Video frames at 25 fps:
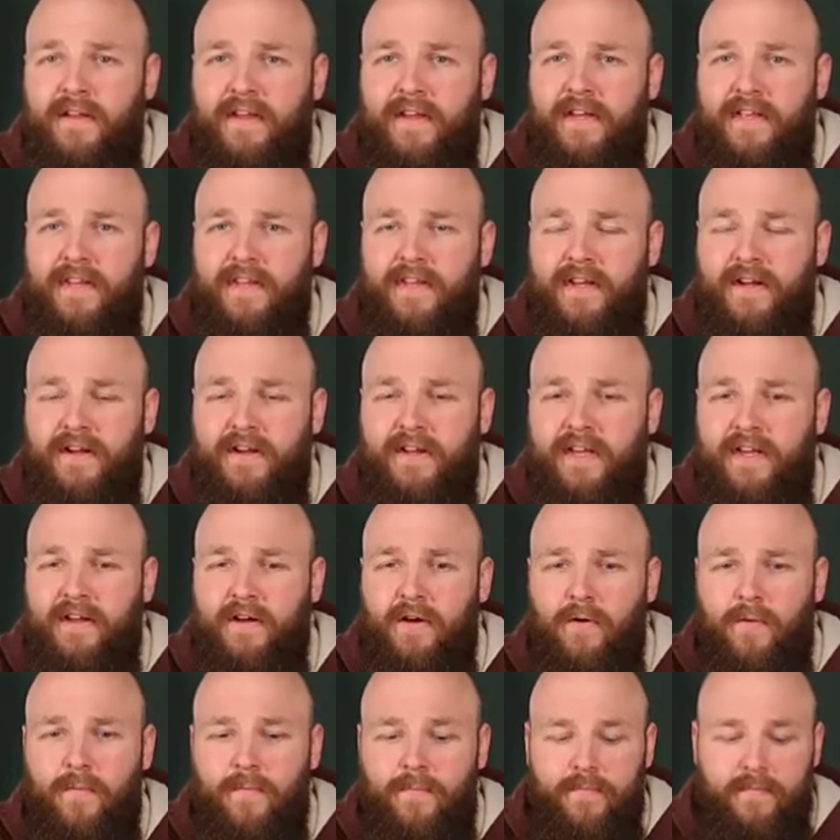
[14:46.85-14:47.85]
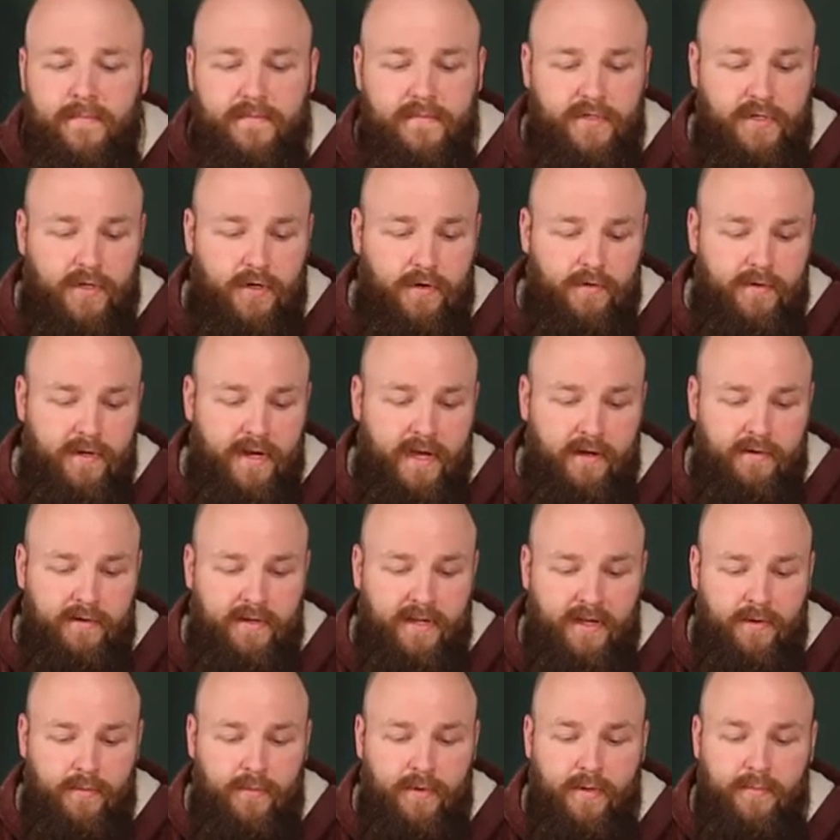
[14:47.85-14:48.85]
and here they go. So now
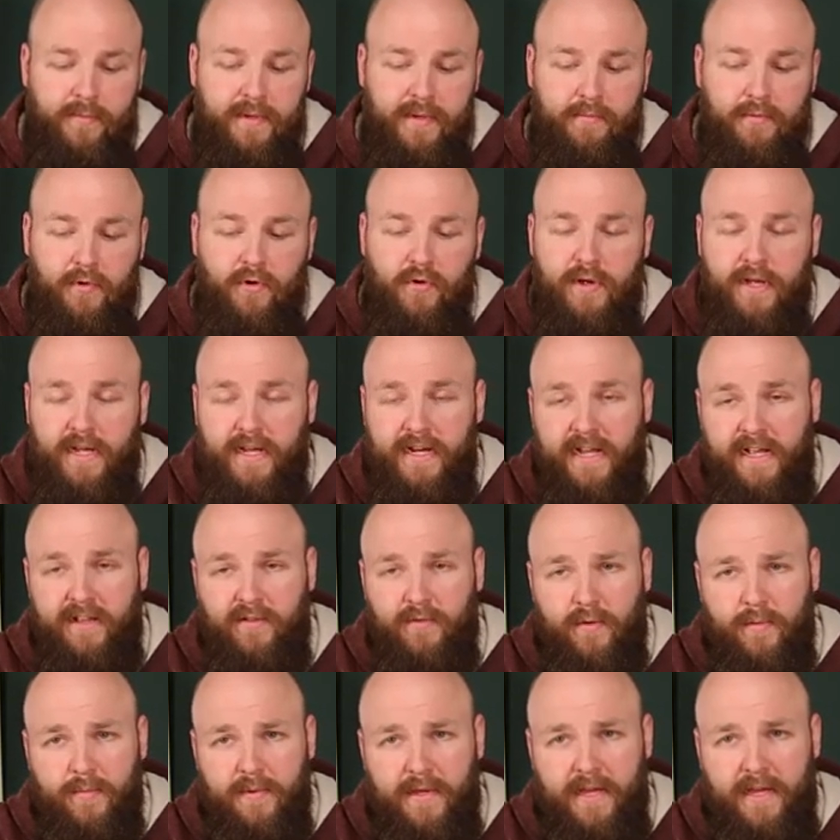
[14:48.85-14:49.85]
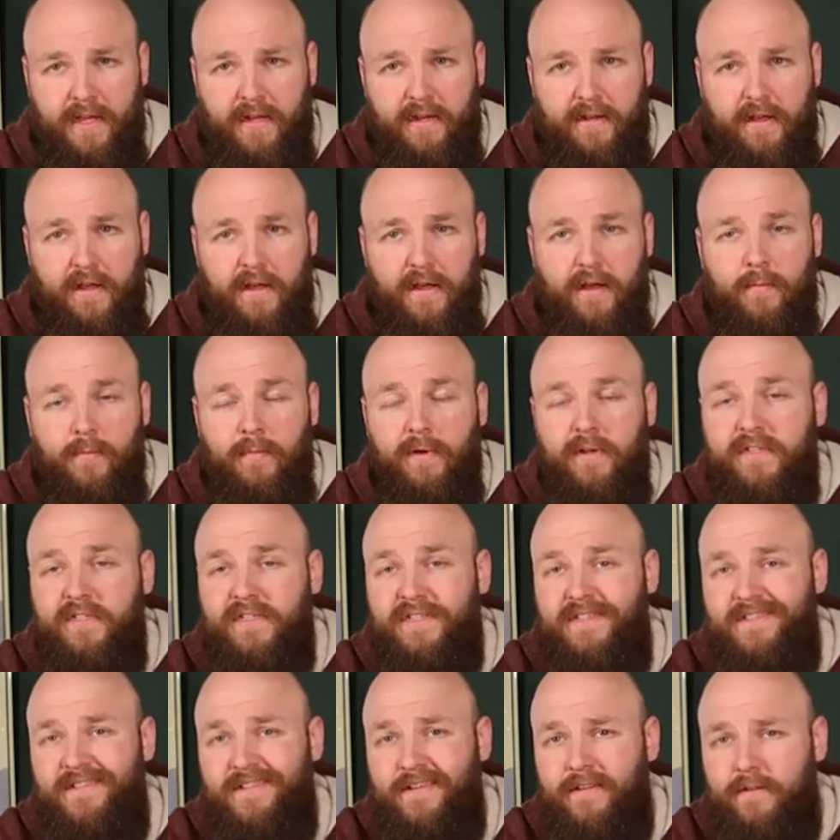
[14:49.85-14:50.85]
they will be brewing in Antwerp again, but
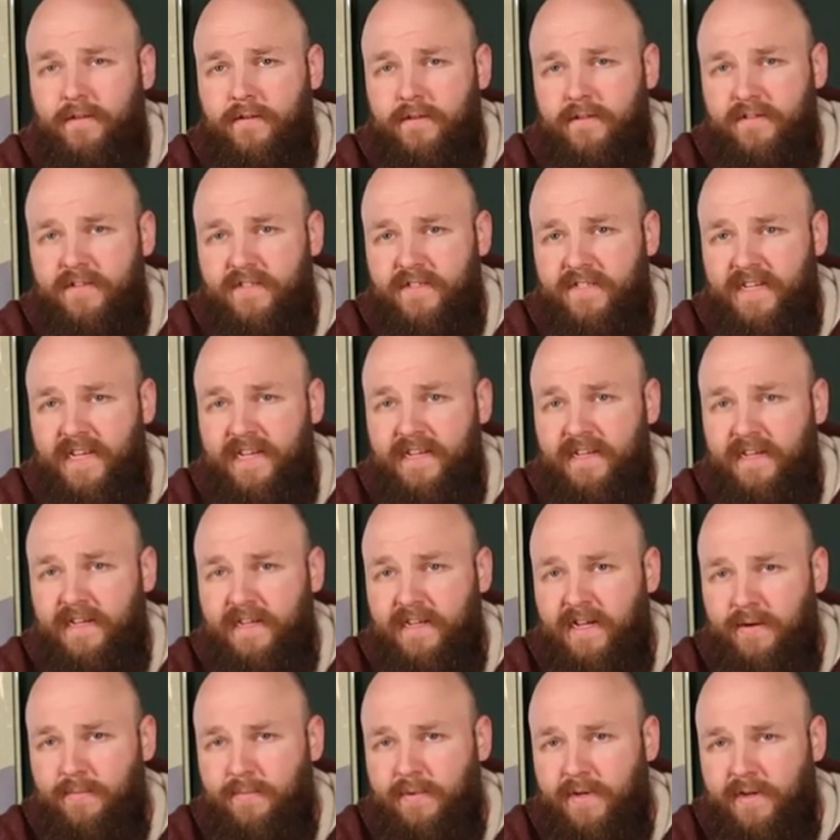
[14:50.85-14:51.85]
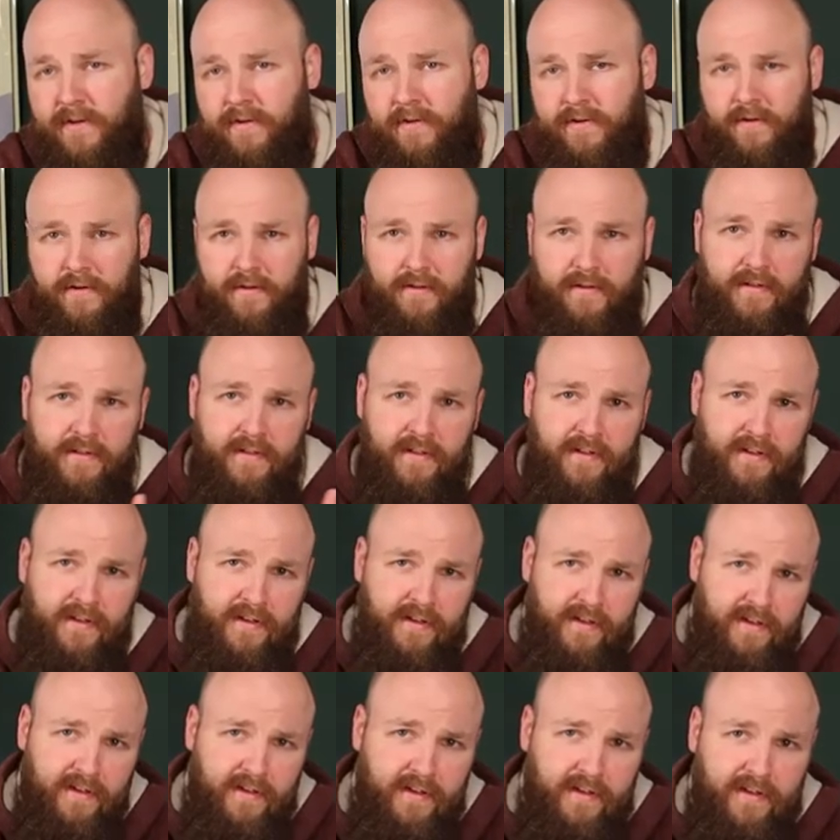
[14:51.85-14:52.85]
still sending their beer
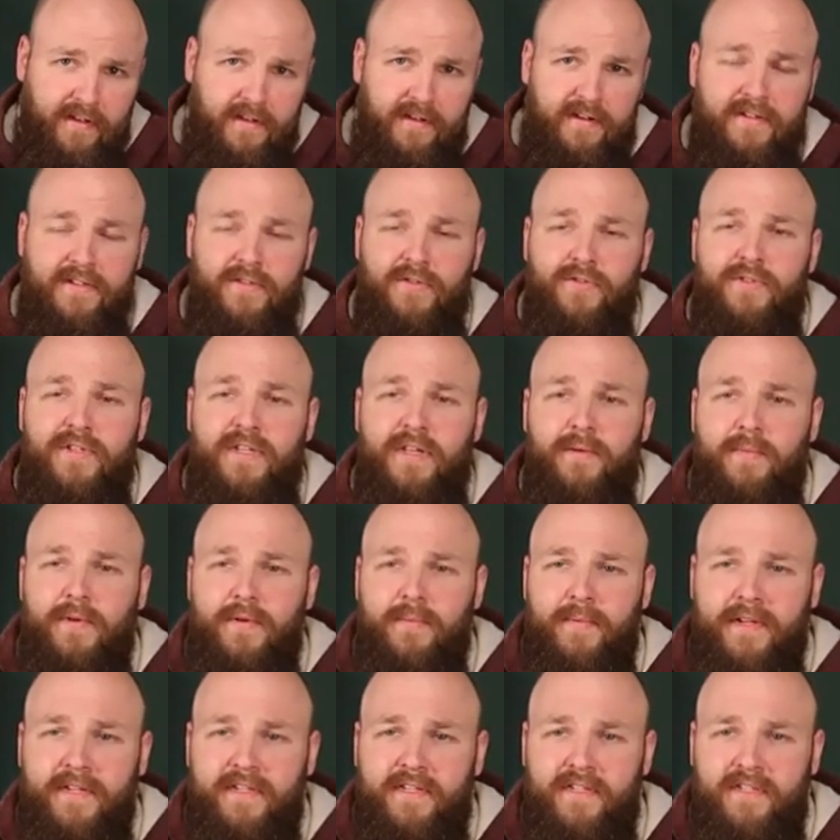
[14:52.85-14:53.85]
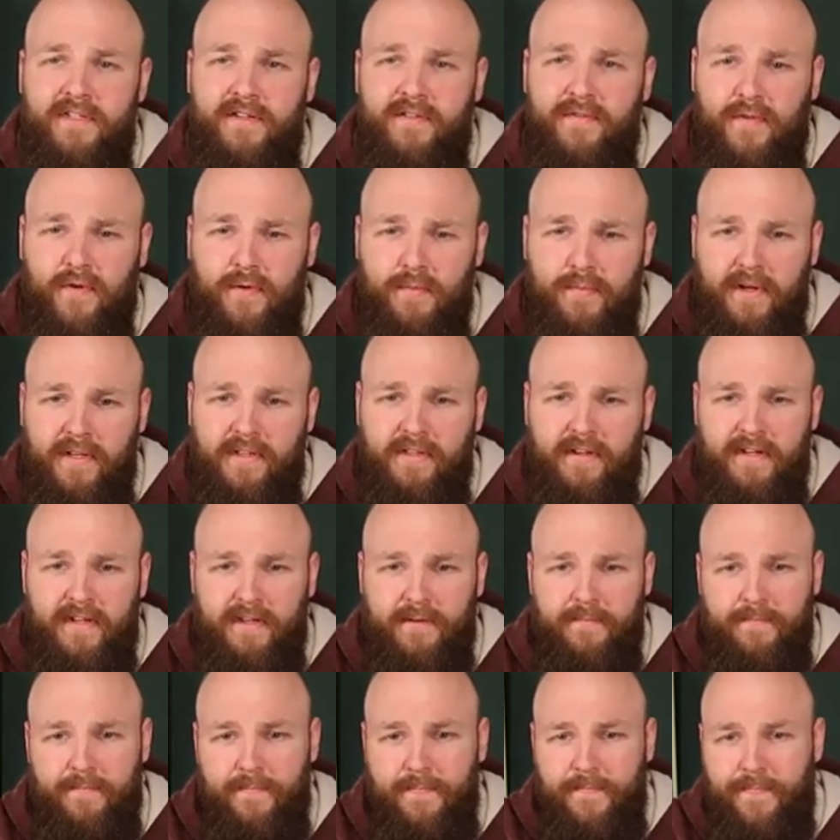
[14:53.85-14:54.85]
to Timmermans for
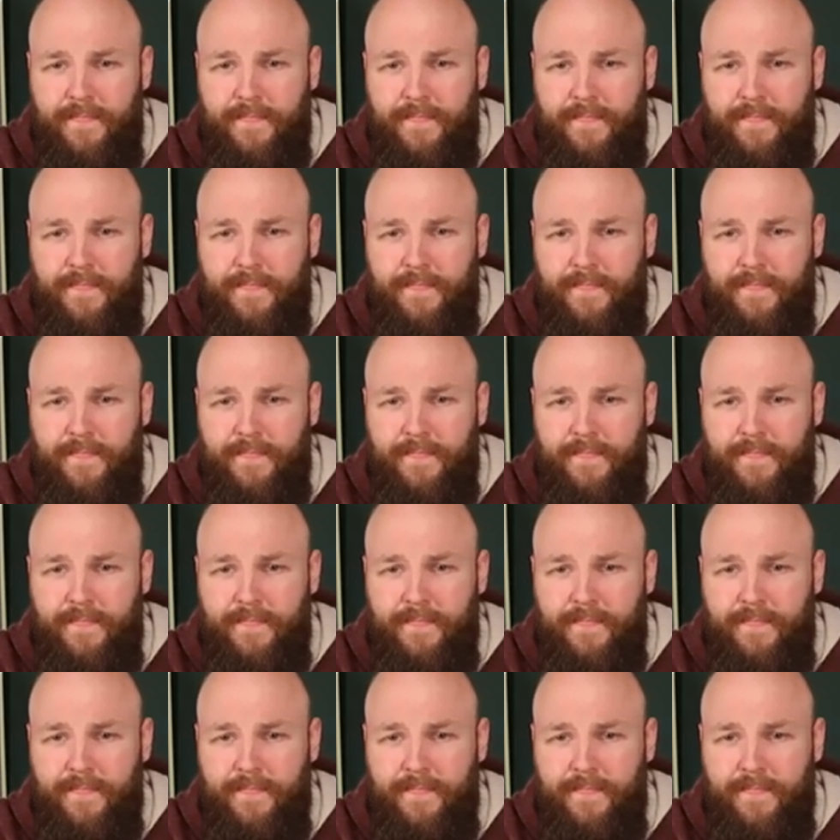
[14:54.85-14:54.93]
bottling.